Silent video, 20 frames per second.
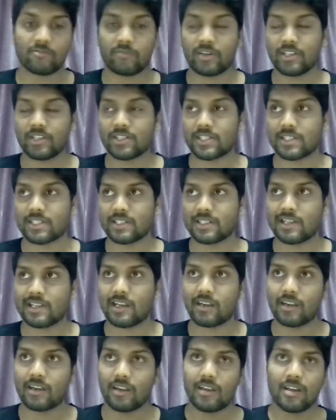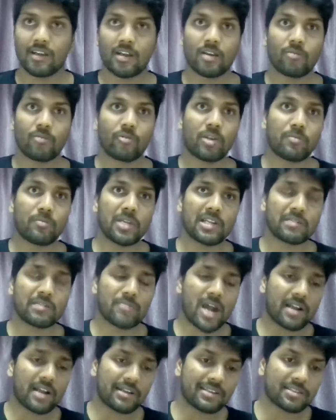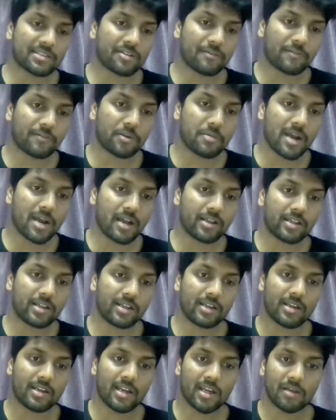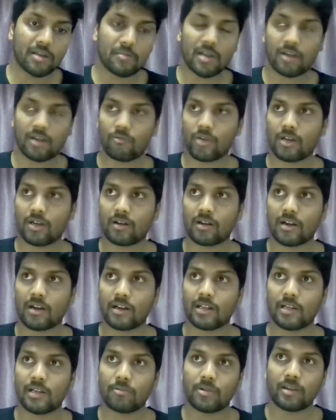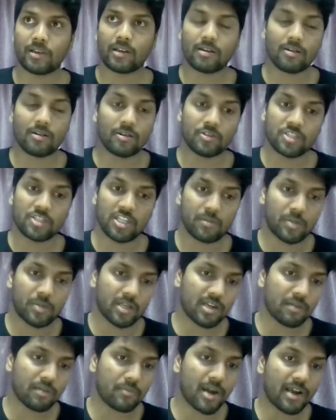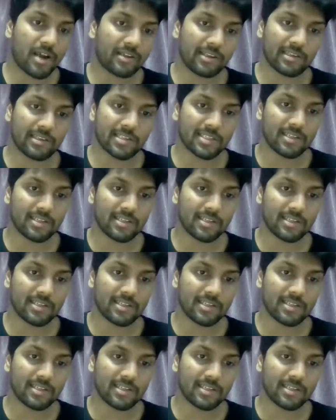For instance, like we built Battles of Humanity game, and we are currently working on GPK Battles